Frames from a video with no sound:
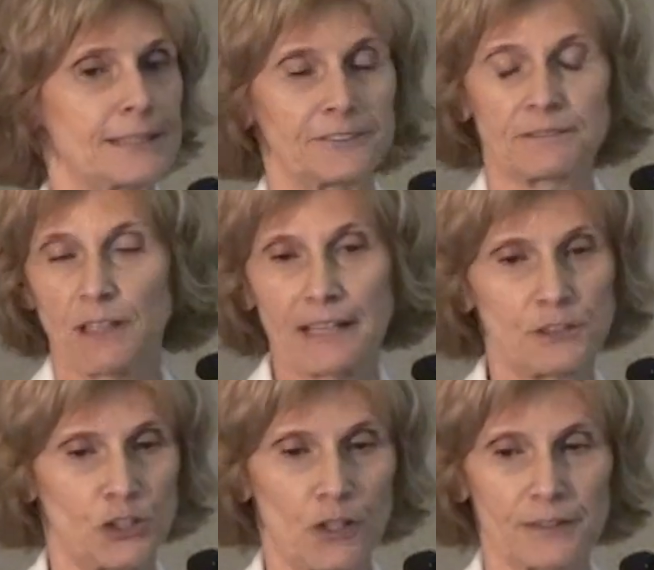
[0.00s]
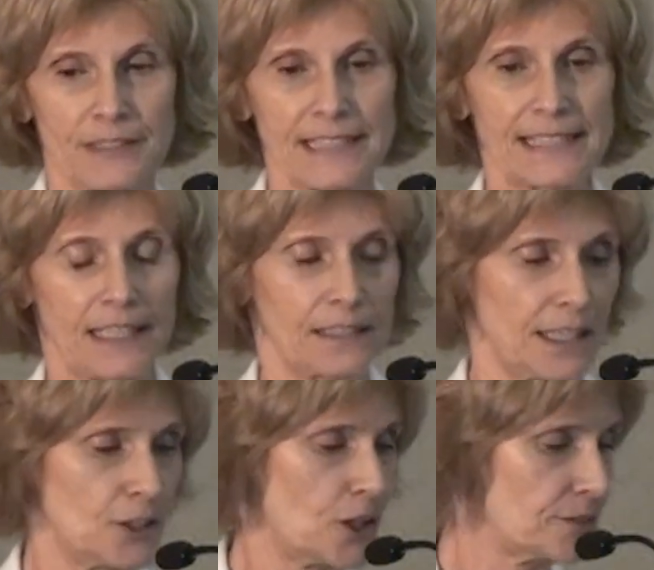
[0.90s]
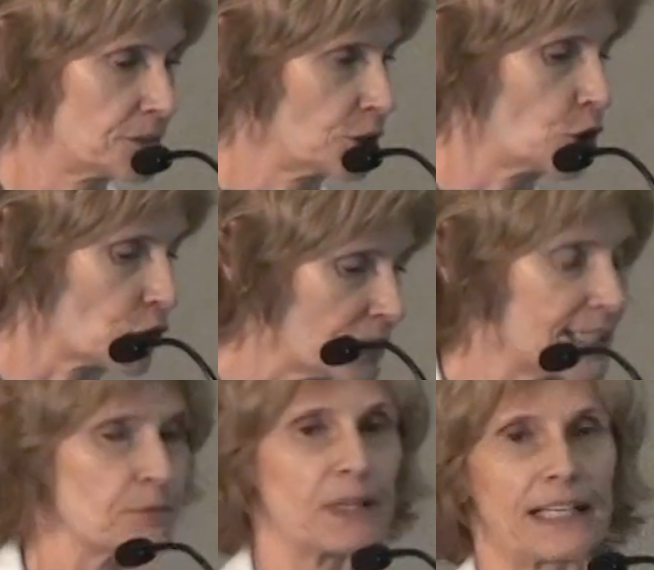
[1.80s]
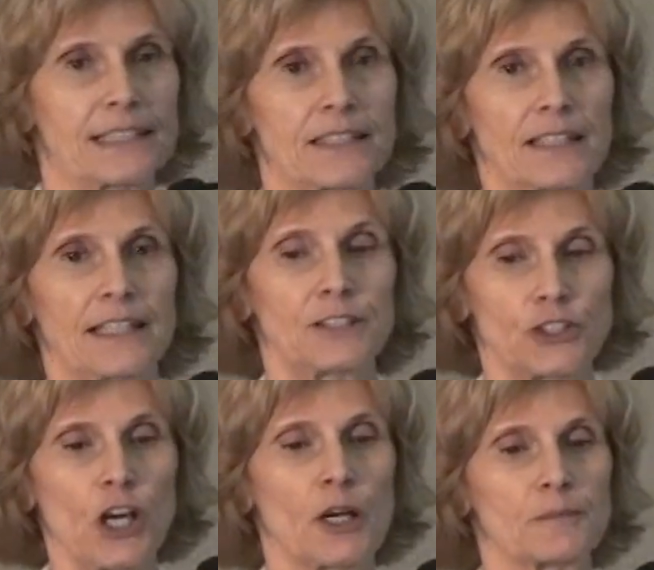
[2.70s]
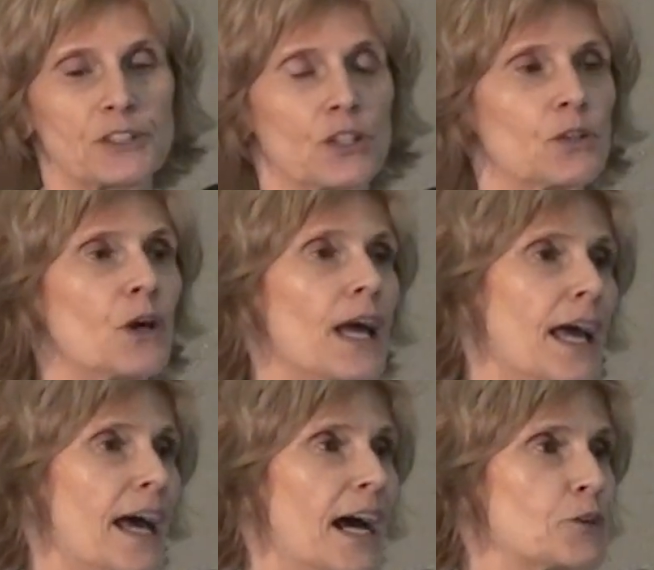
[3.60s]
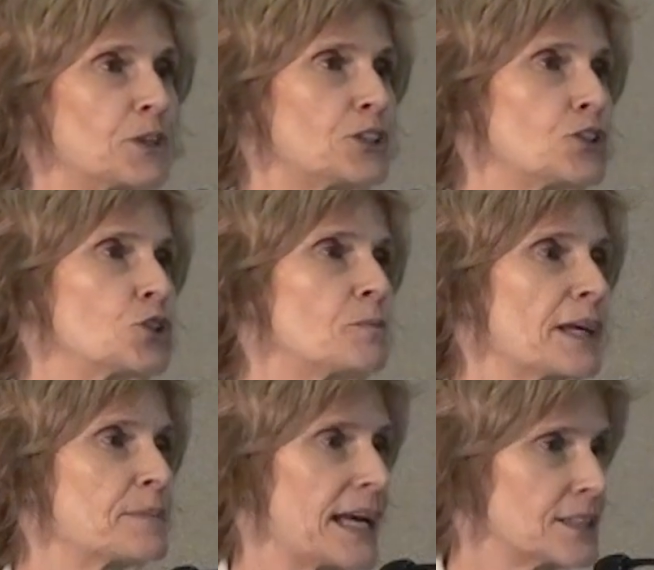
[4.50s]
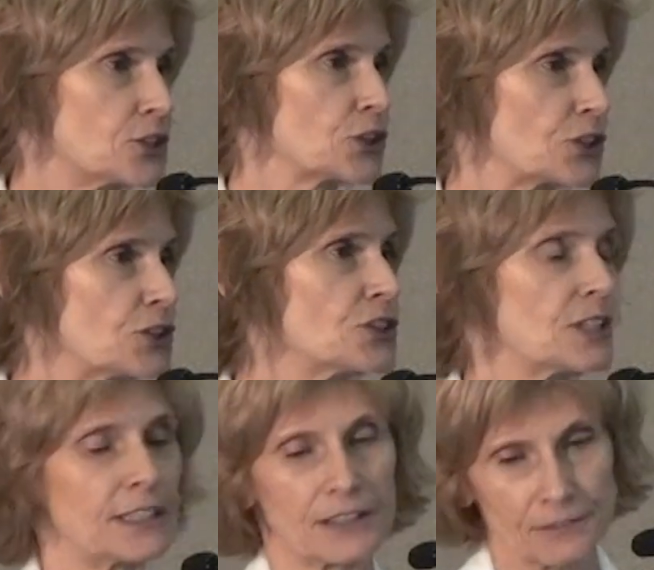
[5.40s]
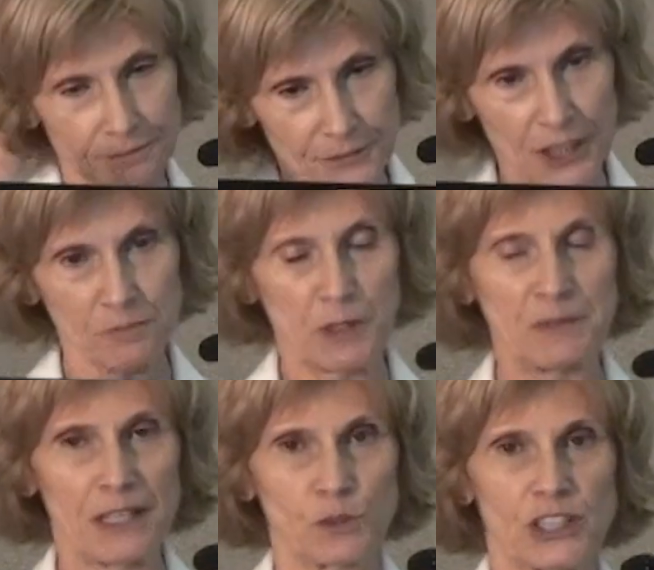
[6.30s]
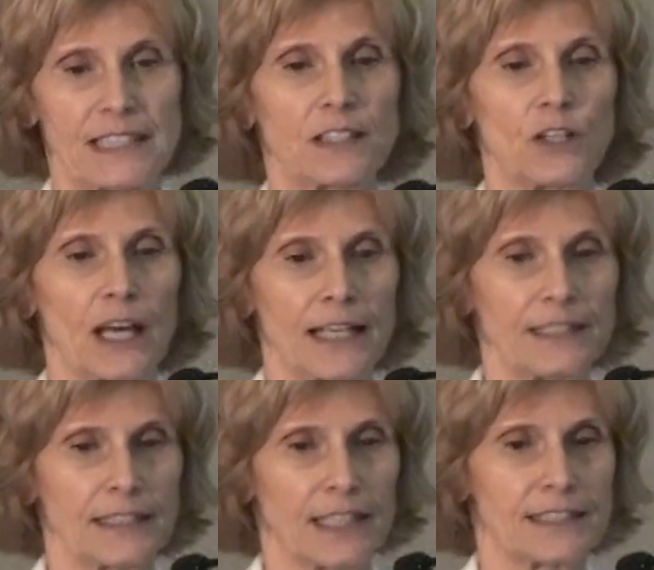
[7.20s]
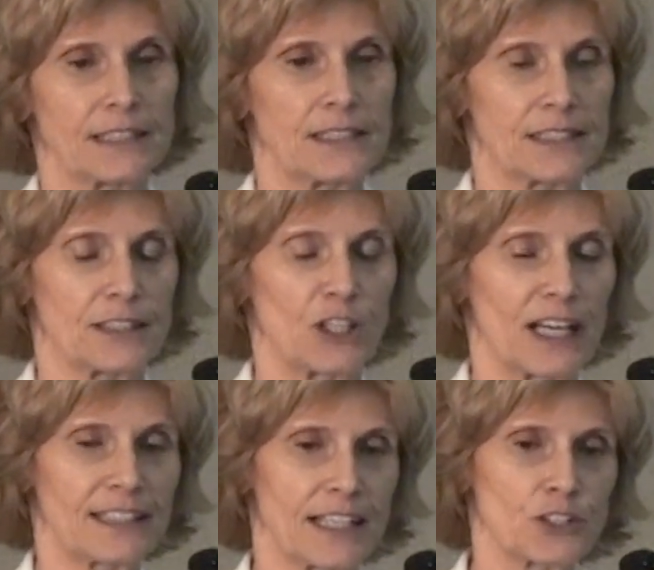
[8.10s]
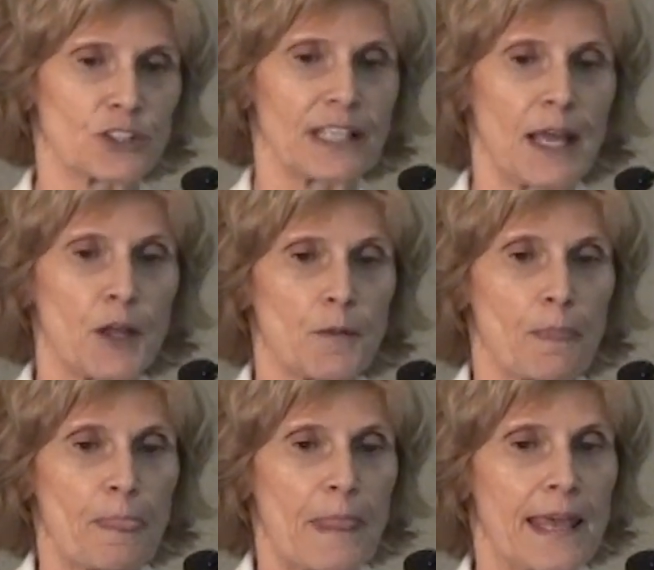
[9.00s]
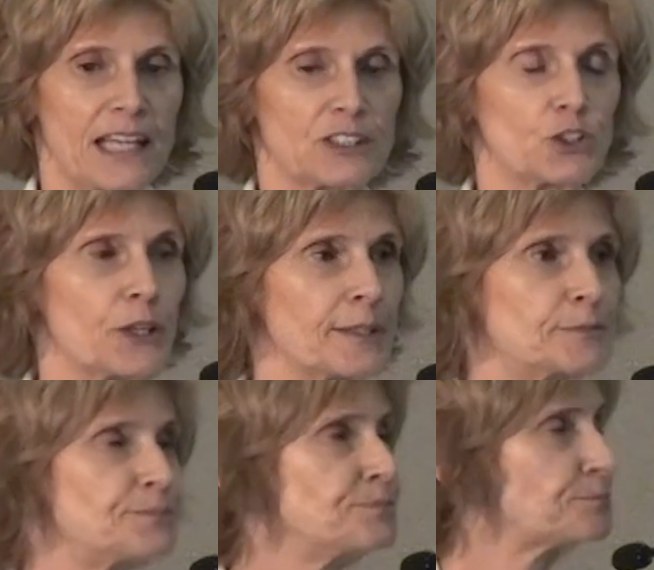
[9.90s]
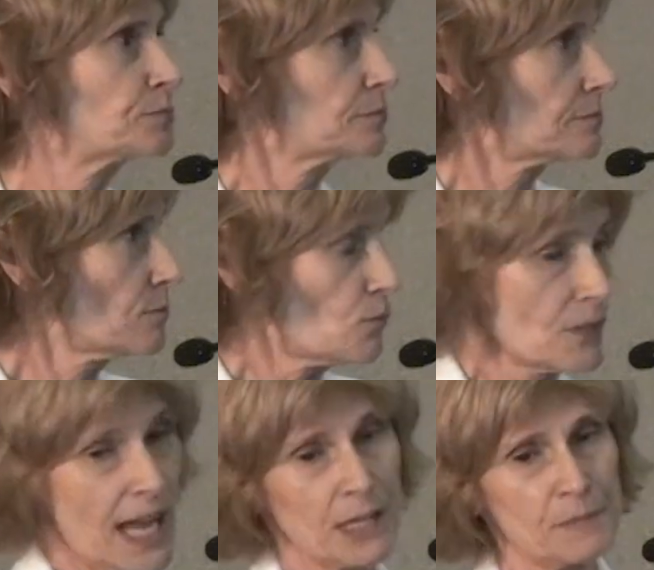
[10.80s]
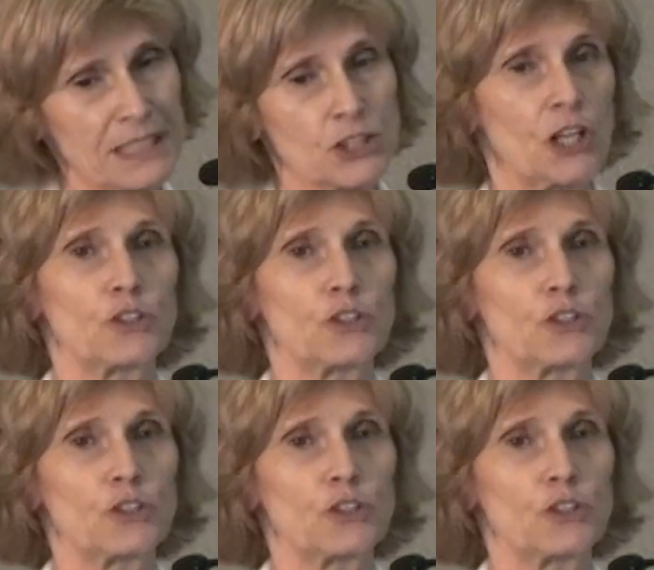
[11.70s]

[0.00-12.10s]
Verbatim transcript: I, I've done all this and I love the learning, but I didn't like the job. So I went to do my master's. I thought maybe I would see the light, and I did see the light, actually. And um, I met